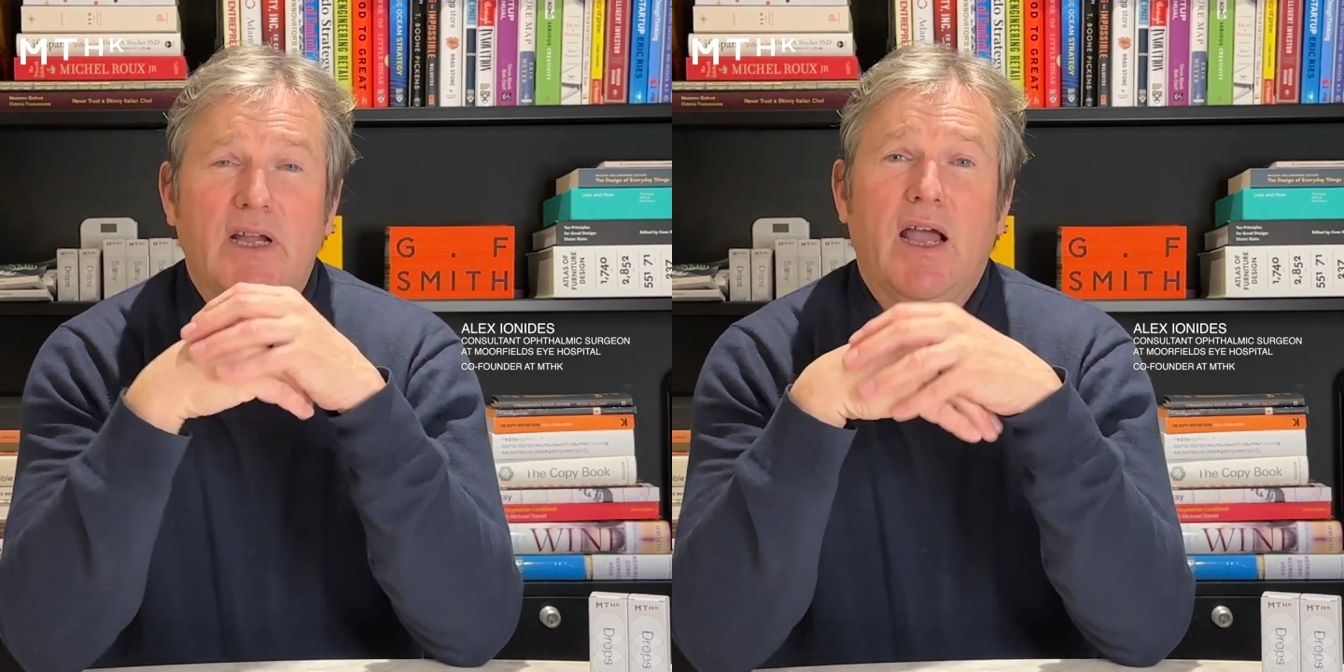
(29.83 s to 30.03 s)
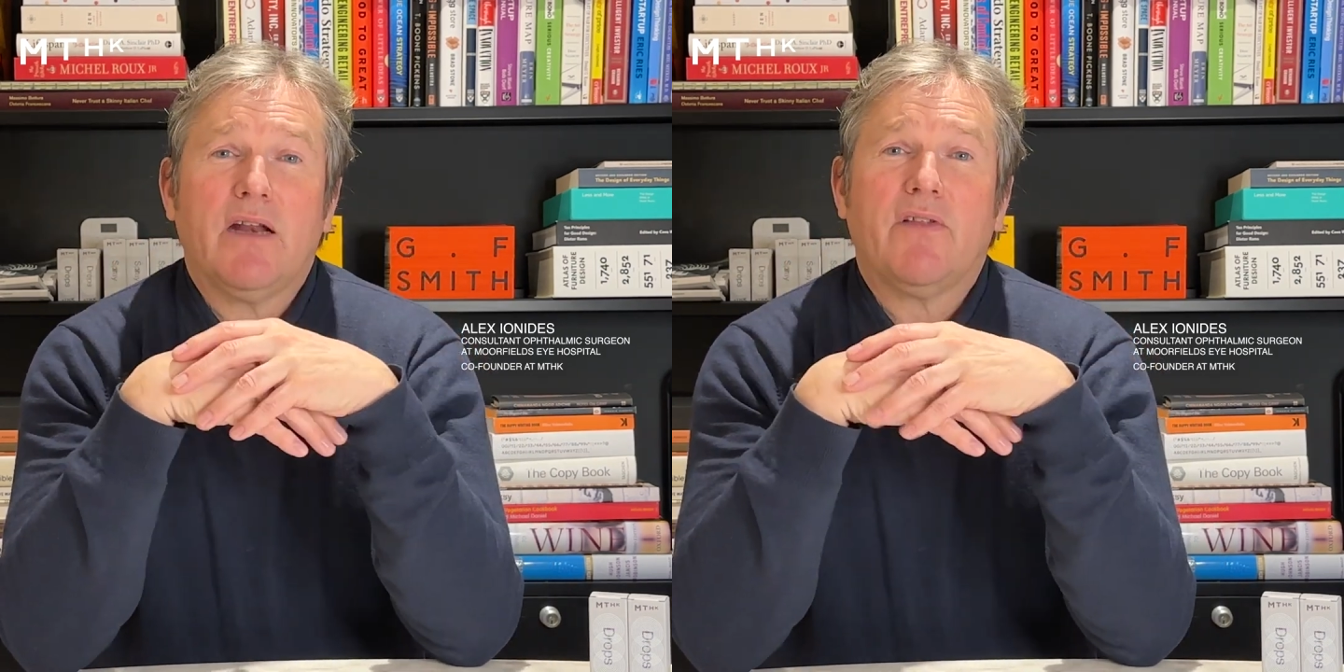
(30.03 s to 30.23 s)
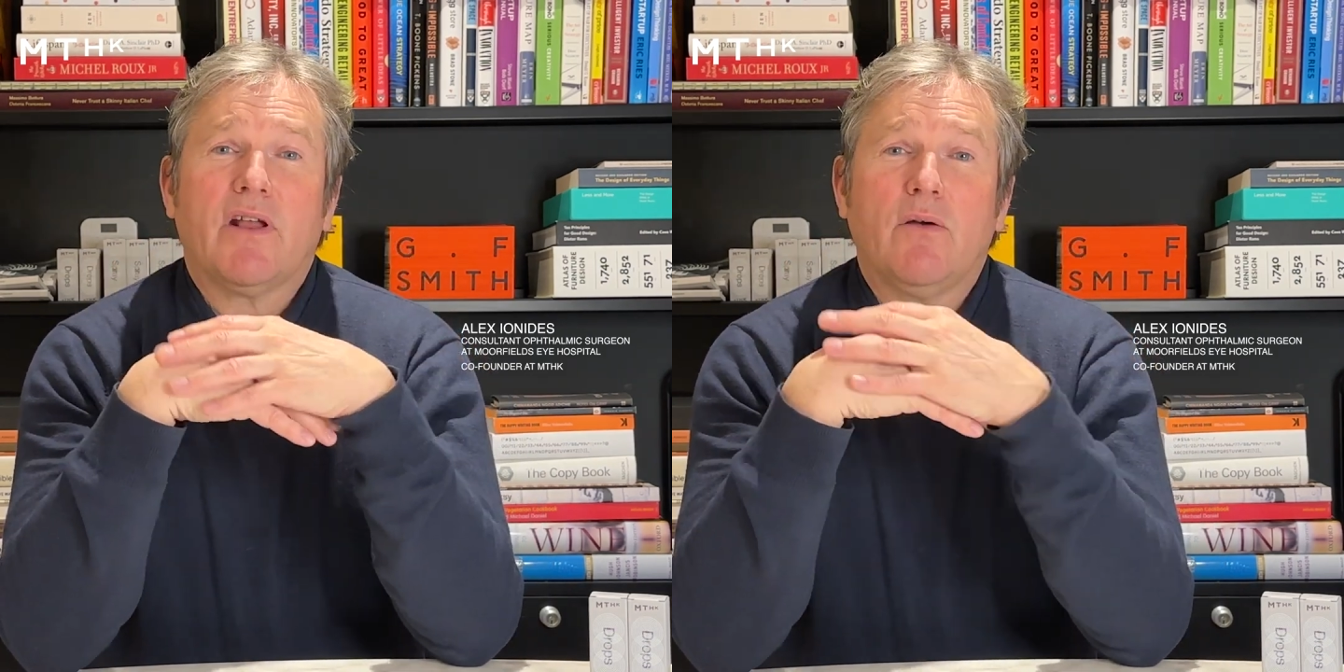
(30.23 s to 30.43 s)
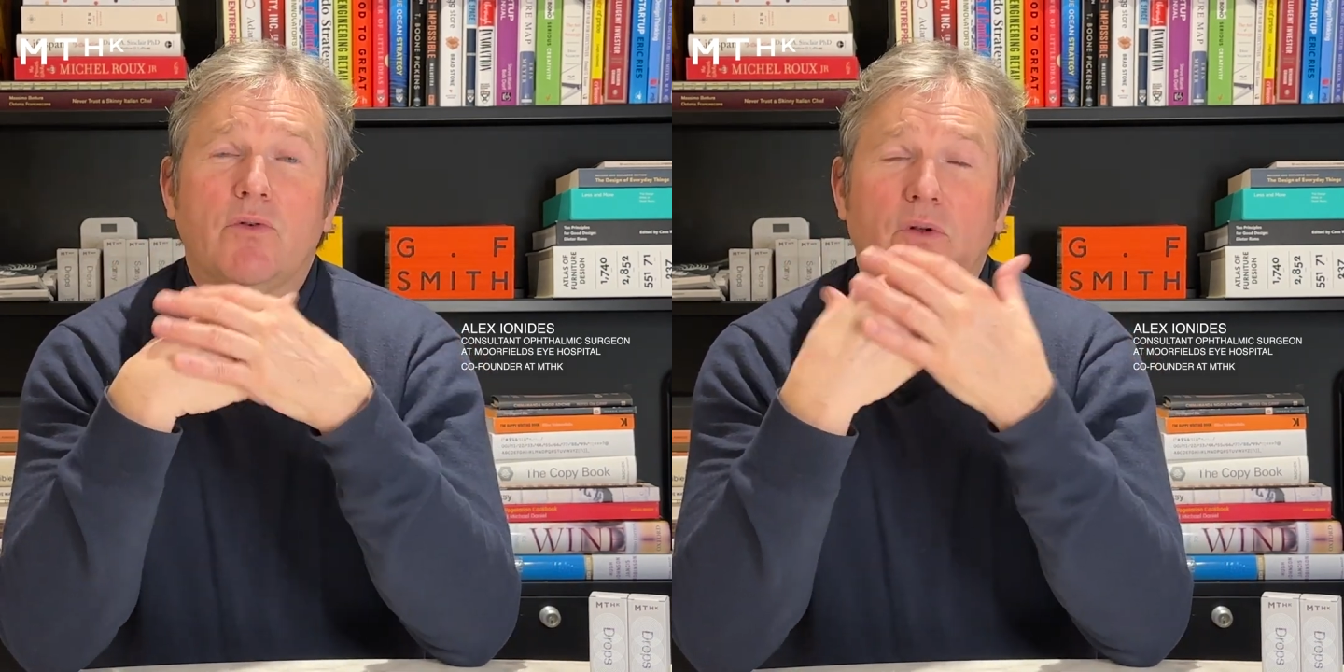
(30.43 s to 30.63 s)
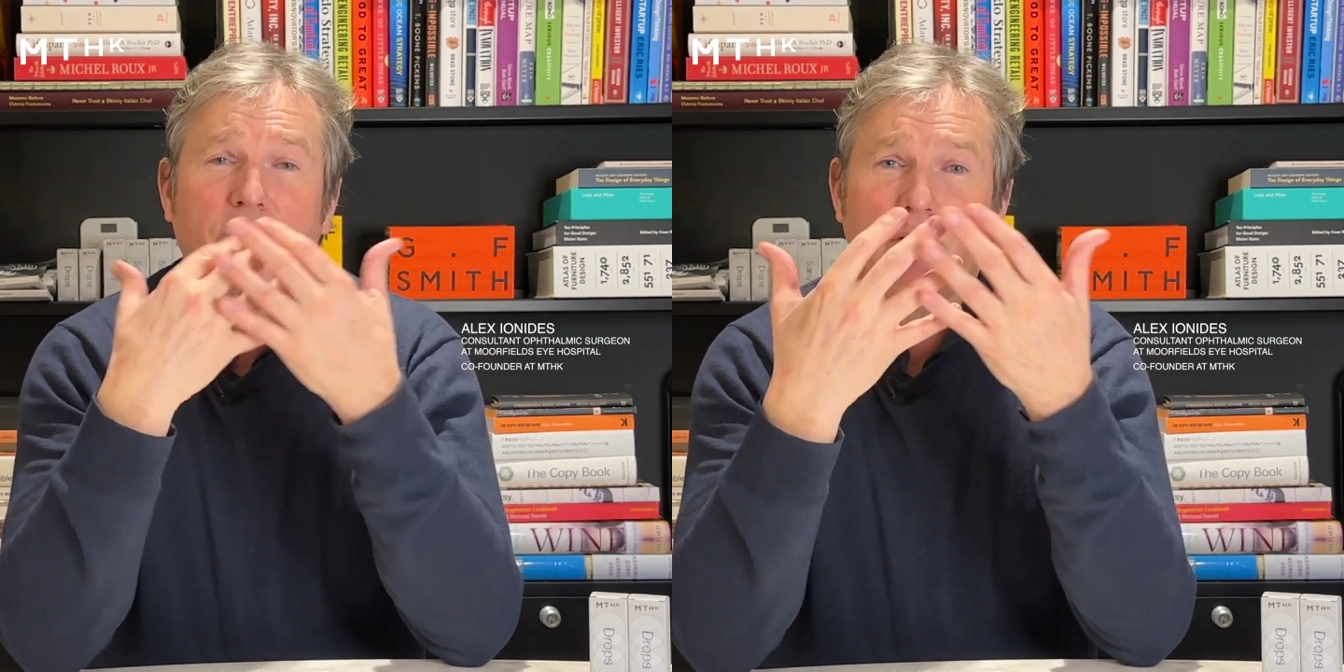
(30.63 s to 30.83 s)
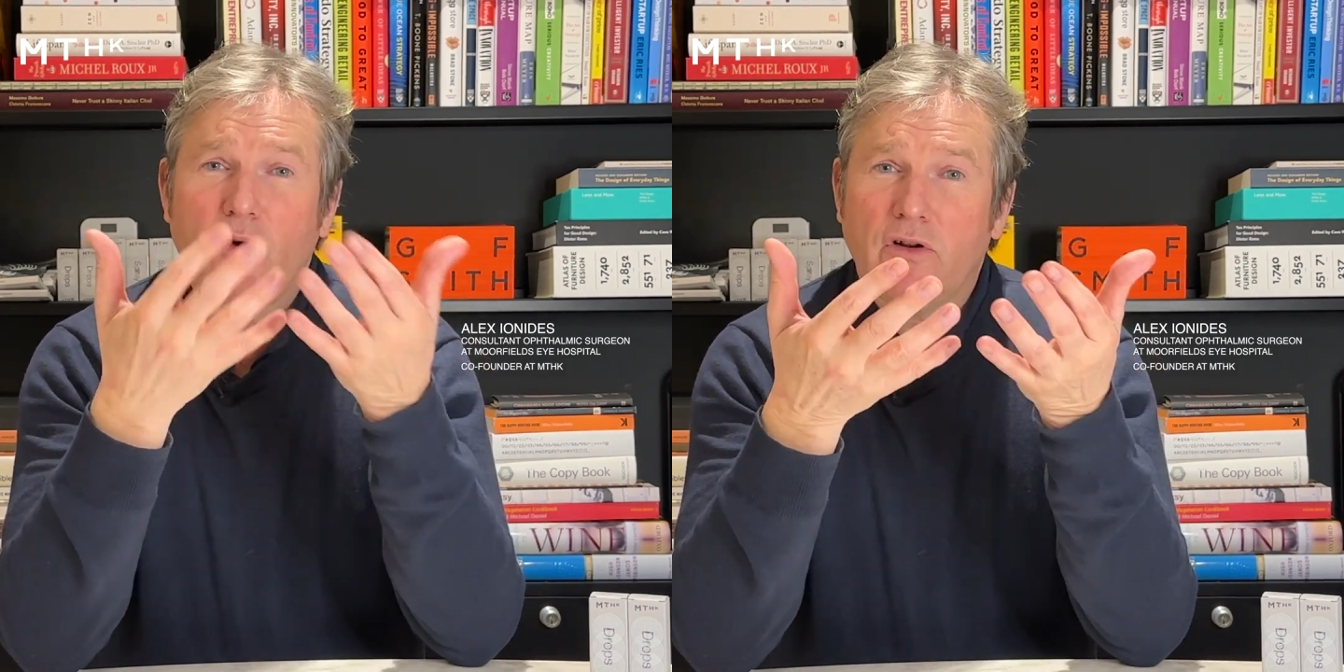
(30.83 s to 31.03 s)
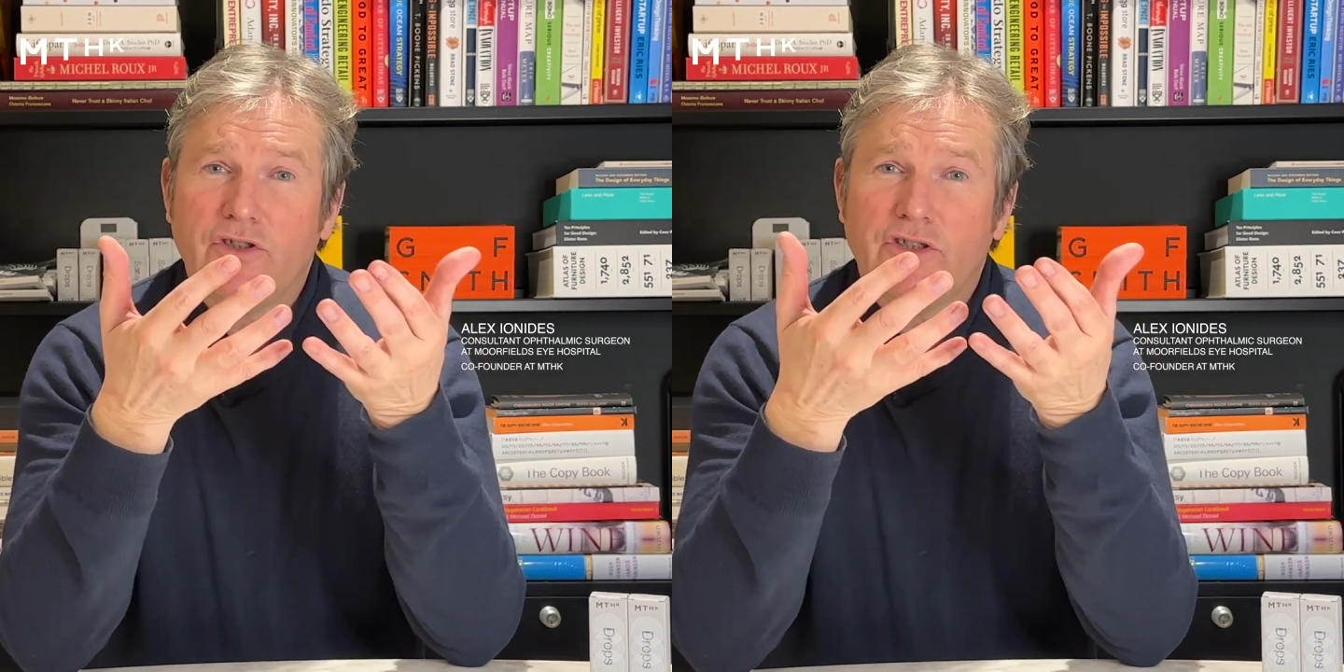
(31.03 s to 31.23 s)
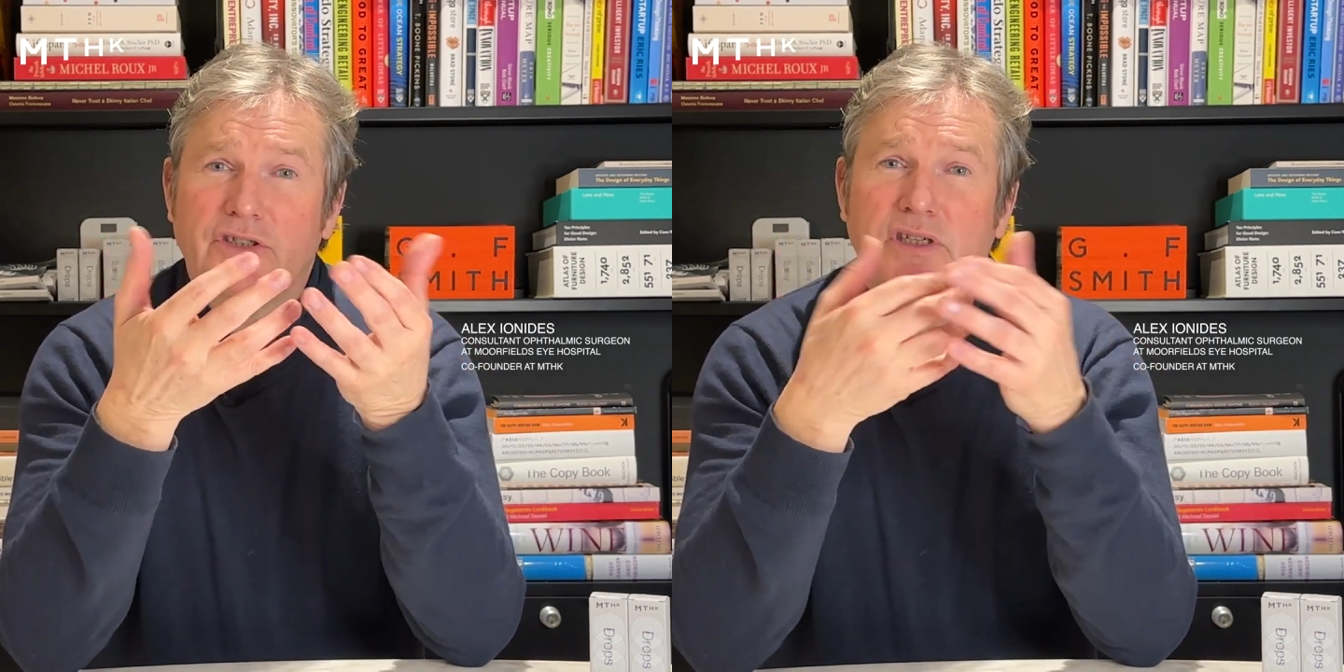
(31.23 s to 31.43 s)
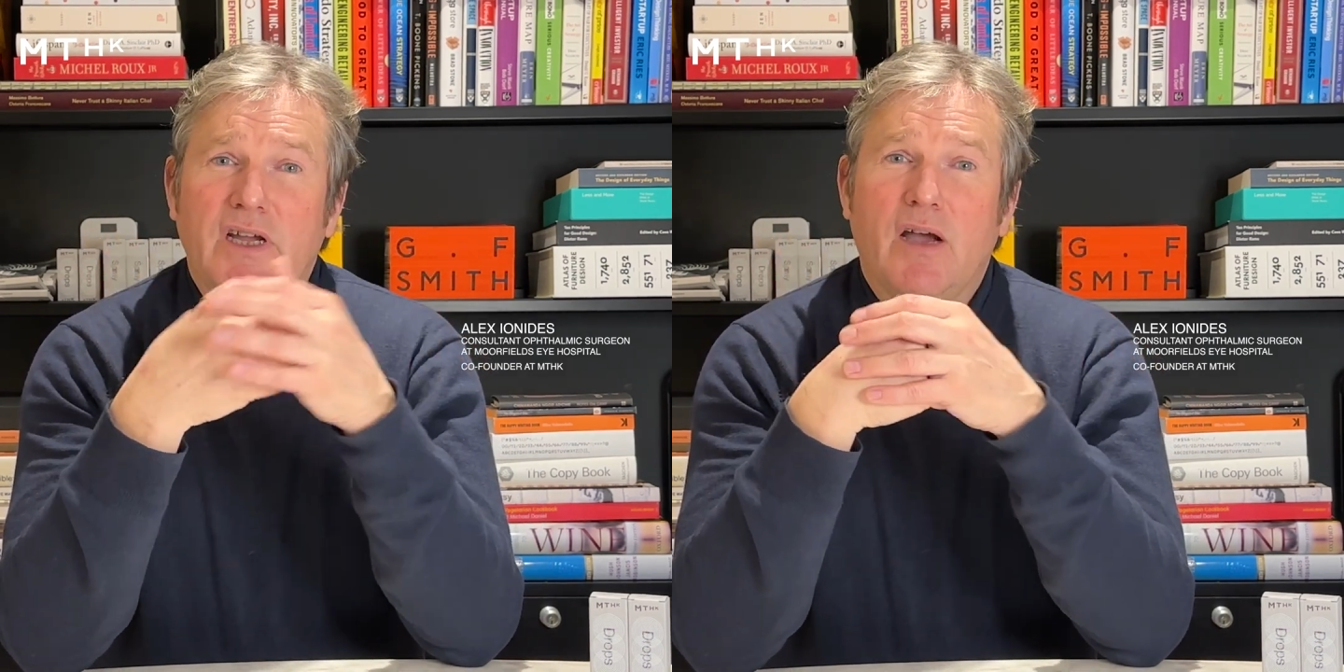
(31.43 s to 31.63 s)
And if they come to an ophthalmologist